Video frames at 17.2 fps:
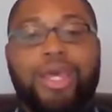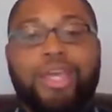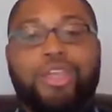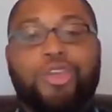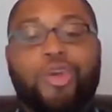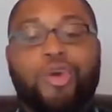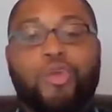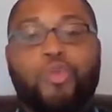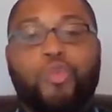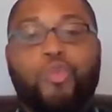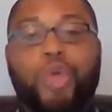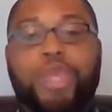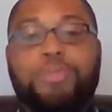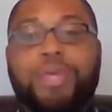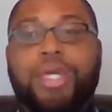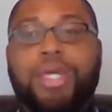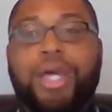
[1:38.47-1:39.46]
You know,
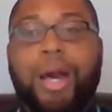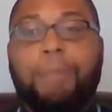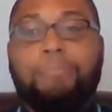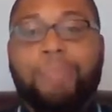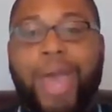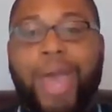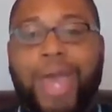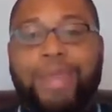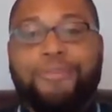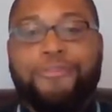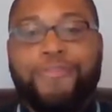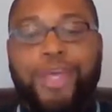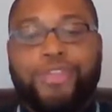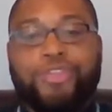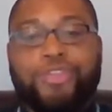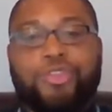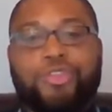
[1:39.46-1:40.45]
we become
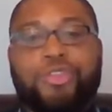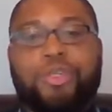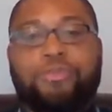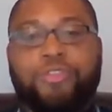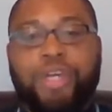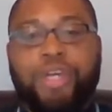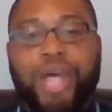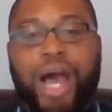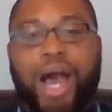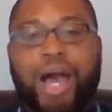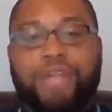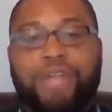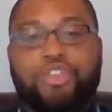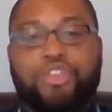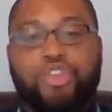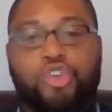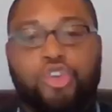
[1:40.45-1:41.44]
manifestors of
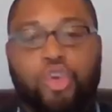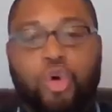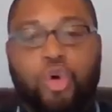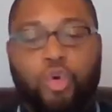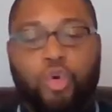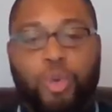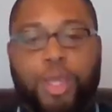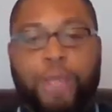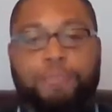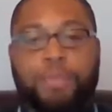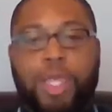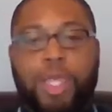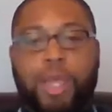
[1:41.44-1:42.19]
God's glory